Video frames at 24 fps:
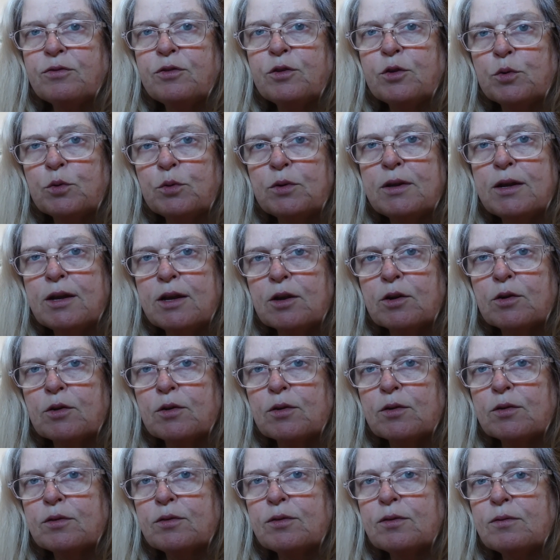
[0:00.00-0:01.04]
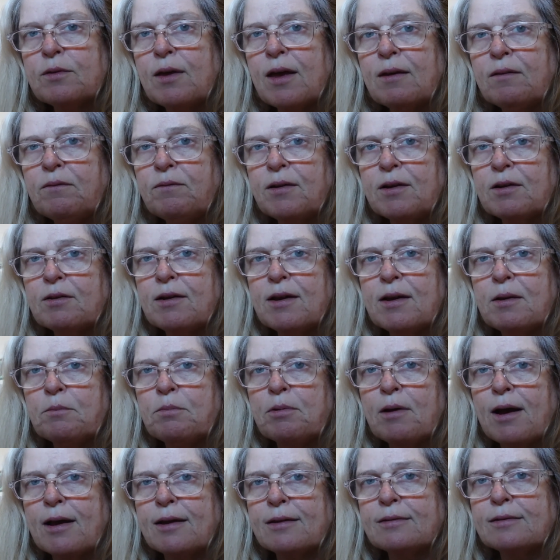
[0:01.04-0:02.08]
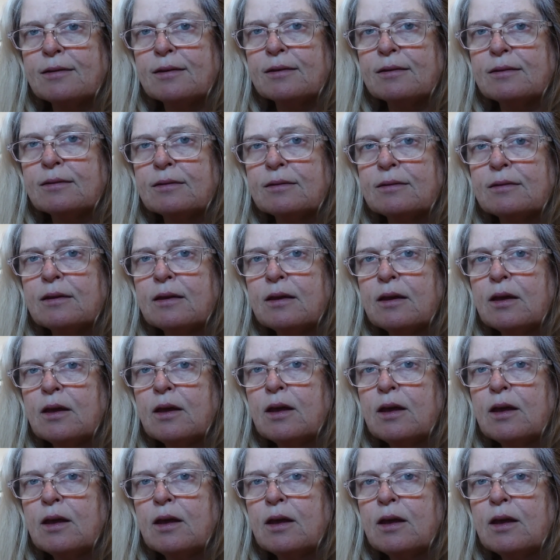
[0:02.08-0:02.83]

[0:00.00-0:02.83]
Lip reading: few years at varying prices.